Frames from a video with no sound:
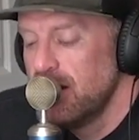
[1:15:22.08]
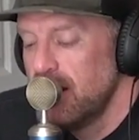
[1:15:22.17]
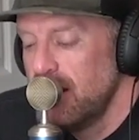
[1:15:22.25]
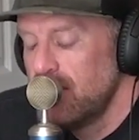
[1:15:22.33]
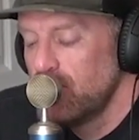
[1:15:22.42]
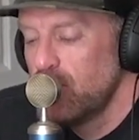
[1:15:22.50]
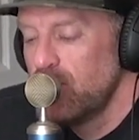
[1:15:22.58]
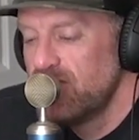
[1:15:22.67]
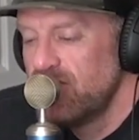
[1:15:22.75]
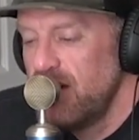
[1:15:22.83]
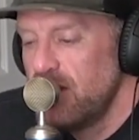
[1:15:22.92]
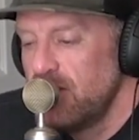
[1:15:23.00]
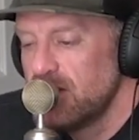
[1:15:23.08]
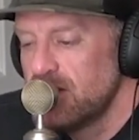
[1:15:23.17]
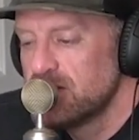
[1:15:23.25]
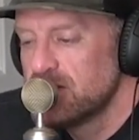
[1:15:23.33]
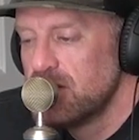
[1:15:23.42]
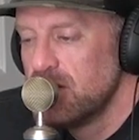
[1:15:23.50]
And what we found
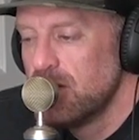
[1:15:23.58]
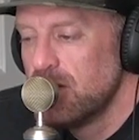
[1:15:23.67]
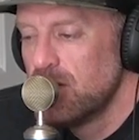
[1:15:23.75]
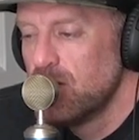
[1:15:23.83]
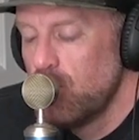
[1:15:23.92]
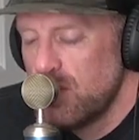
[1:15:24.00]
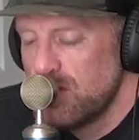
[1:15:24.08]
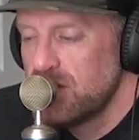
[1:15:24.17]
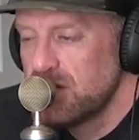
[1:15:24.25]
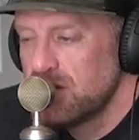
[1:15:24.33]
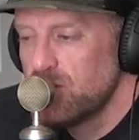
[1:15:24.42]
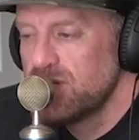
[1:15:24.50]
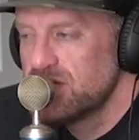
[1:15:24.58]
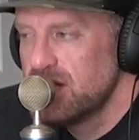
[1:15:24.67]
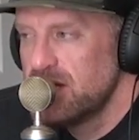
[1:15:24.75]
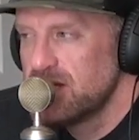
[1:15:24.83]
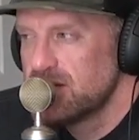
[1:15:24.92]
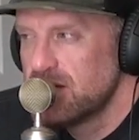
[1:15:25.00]
is, one thing that we
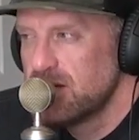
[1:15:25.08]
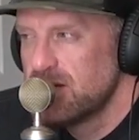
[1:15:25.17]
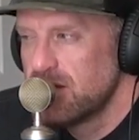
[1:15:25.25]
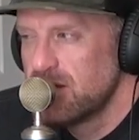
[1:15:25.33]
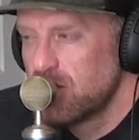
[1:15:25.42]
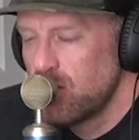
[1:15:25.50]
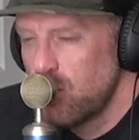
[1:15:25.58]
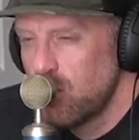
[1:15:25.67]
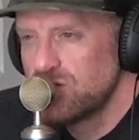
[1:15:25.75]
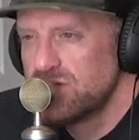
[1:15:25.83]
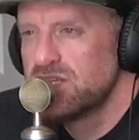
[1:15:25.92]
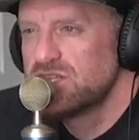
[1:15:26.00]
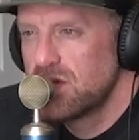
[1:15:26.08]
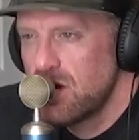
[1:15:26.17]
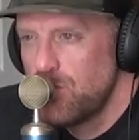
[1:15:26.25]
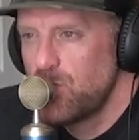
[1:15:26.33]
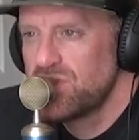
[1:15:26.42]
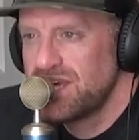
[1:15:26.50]
said is the course needs to
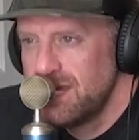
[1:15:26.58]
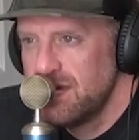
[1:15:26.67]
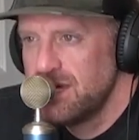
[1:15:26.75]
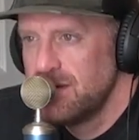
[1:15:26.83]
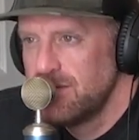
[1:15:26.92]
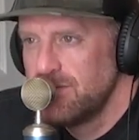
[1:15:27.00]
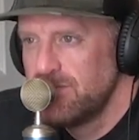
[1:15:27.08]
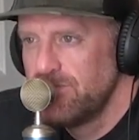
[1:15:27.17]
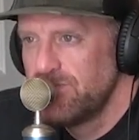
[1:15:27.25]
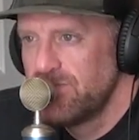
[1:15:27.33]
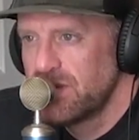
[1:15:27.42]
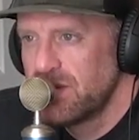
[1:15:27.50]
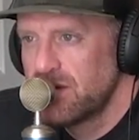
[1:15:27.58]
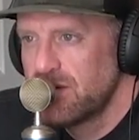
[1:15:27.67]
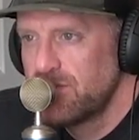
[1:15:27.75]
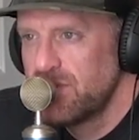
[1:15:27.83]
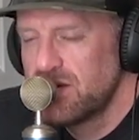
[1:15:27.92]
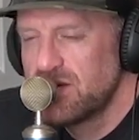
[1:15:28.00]
come with a gi.
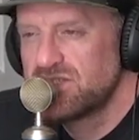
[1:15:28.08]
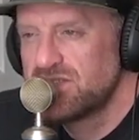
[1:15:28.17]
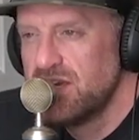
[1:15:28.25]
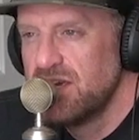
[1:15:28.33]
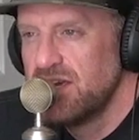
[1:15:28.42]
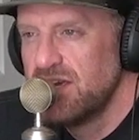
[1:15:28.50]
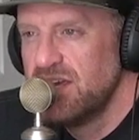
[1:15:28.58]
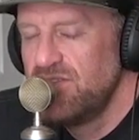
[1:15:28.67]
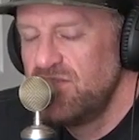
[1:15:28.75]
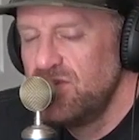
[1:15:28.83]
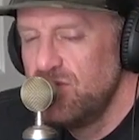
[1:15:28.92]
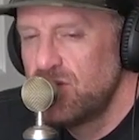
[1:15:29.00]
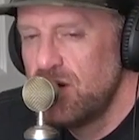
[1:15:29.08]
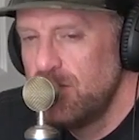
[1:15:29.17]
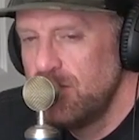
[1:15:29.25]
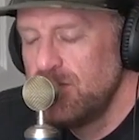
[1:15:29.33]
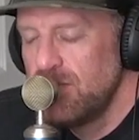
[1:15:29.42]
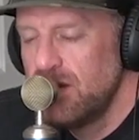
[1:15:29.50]
Because if you
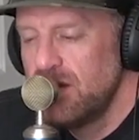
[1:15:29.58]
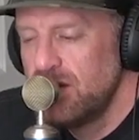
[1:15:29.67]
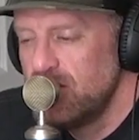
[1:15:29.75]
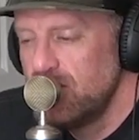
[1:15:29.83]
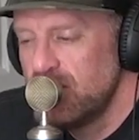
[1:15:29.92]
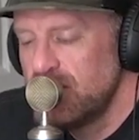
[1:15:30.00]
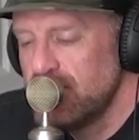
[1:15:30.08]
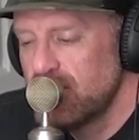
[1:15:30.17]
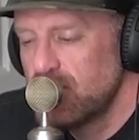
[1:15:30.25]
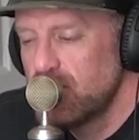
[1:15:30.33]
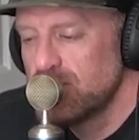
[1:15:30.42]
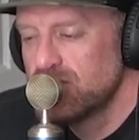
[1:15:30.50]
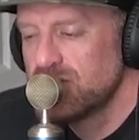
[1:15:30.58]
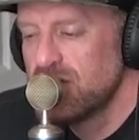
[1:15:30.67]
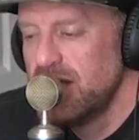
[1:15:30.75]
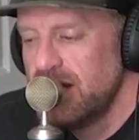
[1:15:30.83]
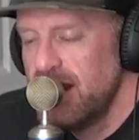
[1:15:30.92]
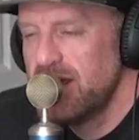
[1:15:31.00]
come and you attend the course
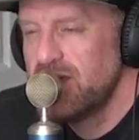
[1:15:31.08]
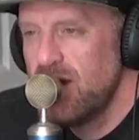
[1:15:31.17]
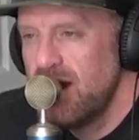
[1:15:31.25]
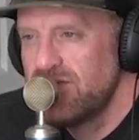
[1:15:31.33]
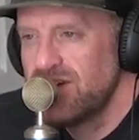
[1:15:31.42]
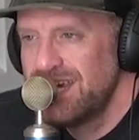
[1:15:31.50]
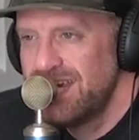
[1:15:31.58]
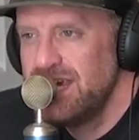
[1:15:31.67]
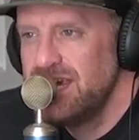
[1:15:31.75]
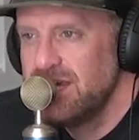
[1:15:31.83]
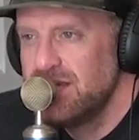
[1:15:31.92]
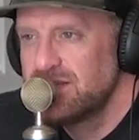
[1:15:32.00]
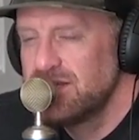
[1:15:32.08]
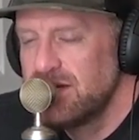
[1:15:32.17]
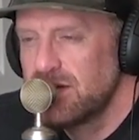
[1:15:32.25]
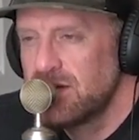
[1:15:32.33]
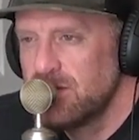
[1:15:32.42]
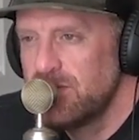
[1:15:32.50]
and now you have a gi
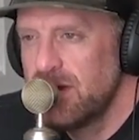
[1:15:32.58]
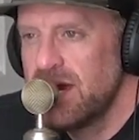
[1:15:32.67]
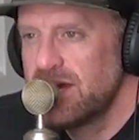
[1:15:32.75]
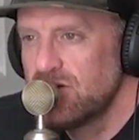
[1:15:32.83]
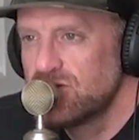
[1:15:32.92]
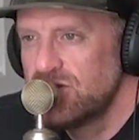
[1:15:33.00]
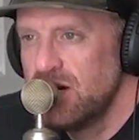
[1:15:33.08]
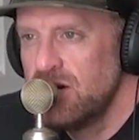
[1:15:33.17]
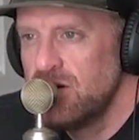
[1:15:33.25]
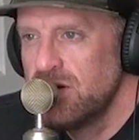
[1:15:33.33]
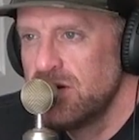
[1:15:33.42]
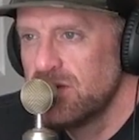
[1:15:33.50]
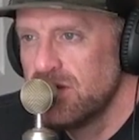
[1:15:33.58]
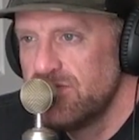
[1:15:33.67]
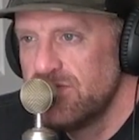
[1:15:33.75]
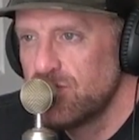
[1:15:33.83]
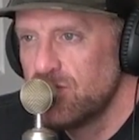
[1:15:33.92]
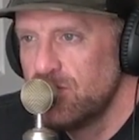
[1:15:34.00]
sitting on the back of your chair in your
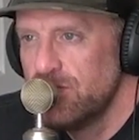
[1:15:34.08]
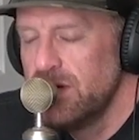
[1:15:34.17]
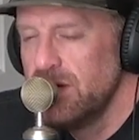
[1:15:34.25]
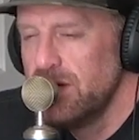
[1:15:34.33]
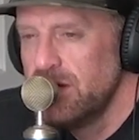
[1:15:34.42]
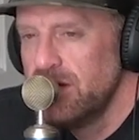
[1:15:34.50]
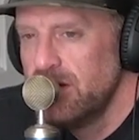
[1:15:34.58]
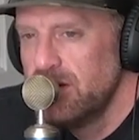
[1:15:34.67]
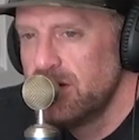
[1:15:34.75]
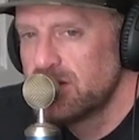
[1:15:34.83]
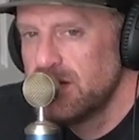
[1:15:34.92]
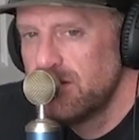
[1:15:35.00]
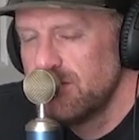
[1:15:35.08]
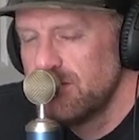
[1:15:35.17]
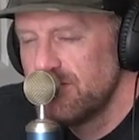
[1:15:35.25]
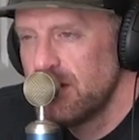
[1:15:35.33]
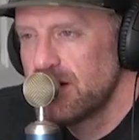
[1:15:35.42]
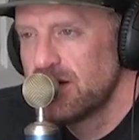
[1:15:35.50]
living room, you can say, oh,
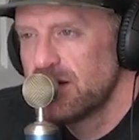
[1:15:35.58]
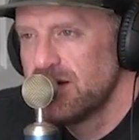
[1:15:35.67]
fuck,